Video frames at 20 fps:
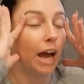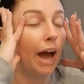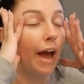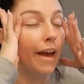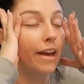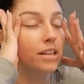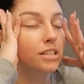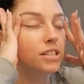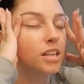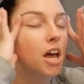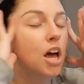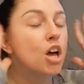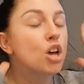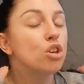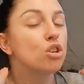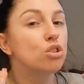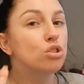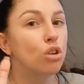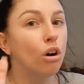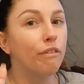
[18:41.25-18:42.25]
guys.
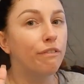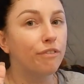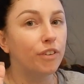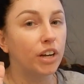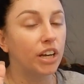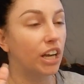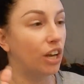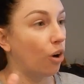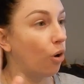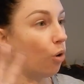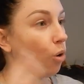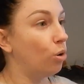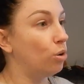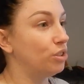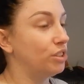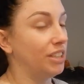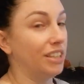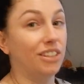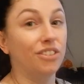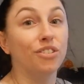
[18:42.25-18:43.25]
So freaking
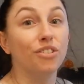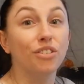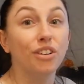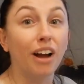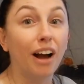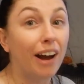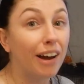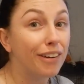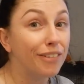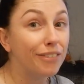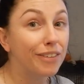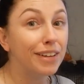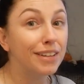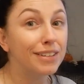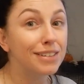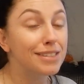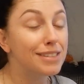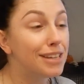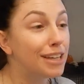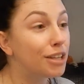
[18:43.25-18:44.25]
old. Like they're kind of
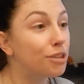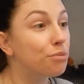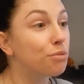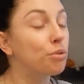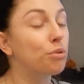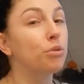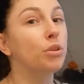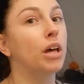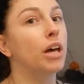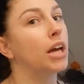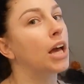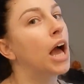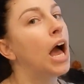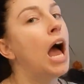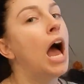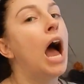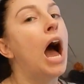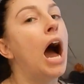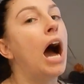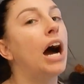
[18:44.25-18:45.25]
getting see-through. Like
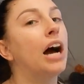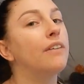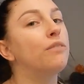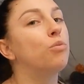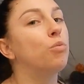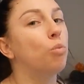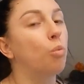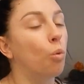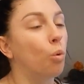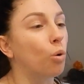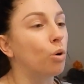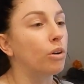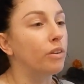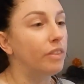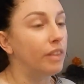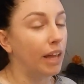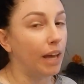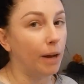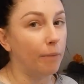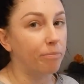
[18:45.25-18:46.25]
I've
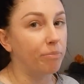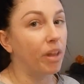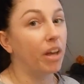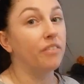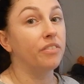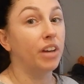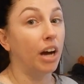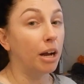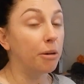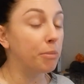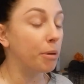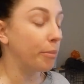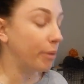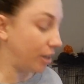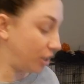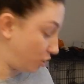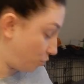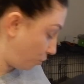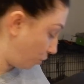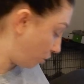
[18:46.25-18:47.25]
worn them. I've gotten my
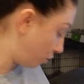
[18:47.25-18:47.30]
money's